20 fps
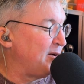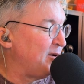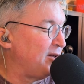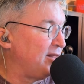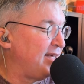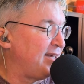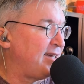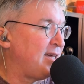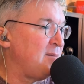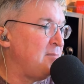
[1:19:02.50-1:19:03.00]
who are
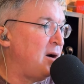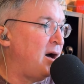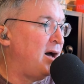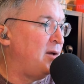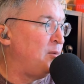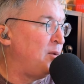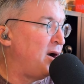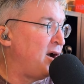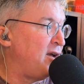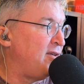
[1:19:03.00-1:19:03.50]
like, come
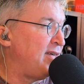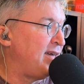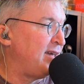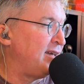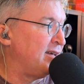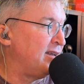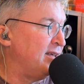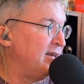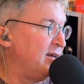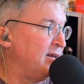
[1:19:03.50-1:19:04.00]
on, why are they
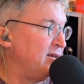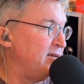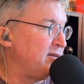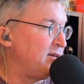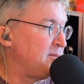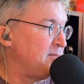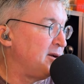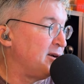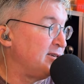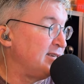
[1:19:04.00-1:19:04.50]
going to
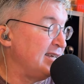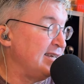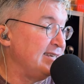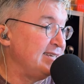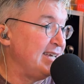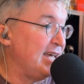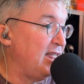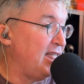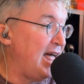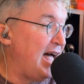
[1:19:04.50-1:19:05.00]
compare it to
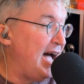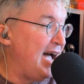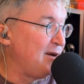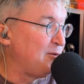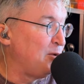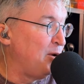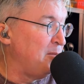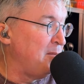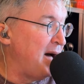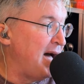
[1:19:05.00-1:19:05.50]
Intel? I
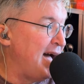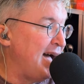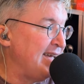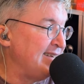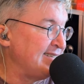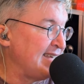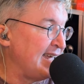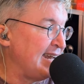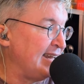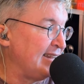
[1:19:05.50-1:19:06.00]
roll my
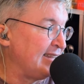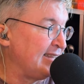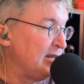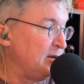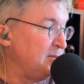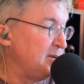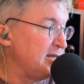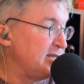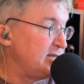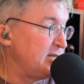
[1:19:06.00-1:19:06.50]
eyes at it a little
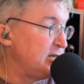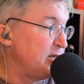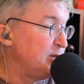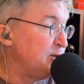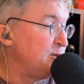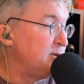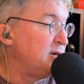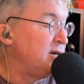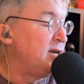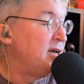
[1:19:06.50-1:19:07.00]
bit
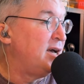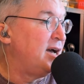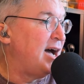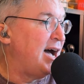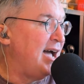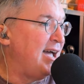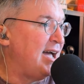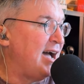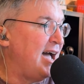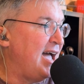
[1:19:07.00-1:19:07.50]
too.
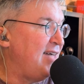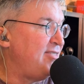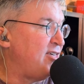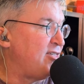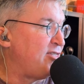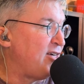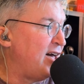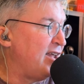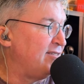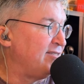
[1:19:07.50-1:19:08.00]
I, I had the
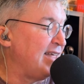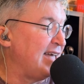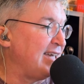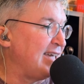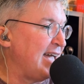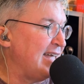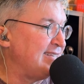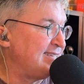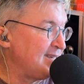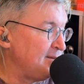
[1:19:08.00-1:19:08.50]
thought of like,
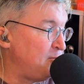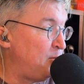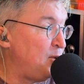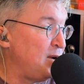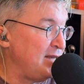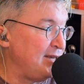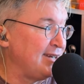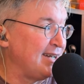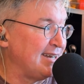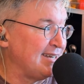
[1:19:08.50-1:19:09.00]
at some
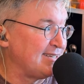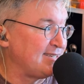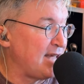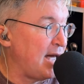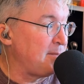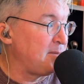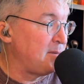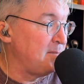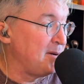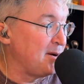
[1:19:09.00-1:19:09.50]
point, you got to
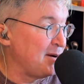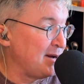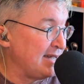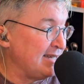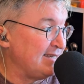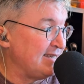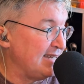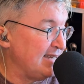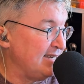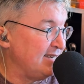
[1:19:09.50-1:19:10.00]
stop comparing
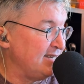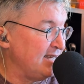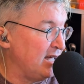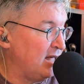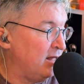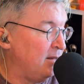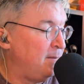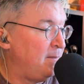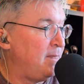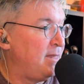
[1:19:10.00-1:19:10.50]
it to
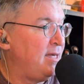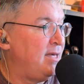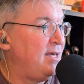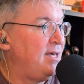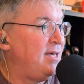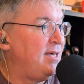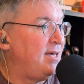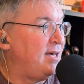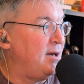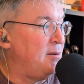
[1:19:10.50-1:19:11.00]
Intel.
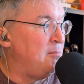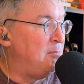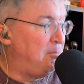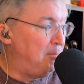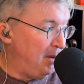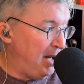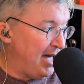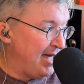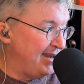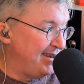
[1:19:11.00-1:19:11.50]

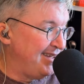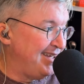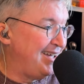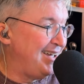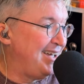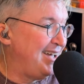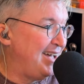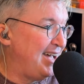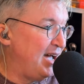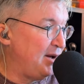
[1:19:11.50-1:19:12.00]
But
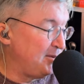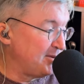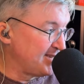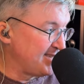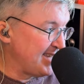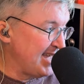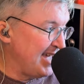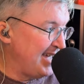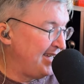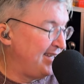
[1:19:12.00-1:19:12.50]
I will
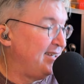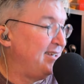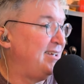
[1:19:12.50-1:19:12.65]
say,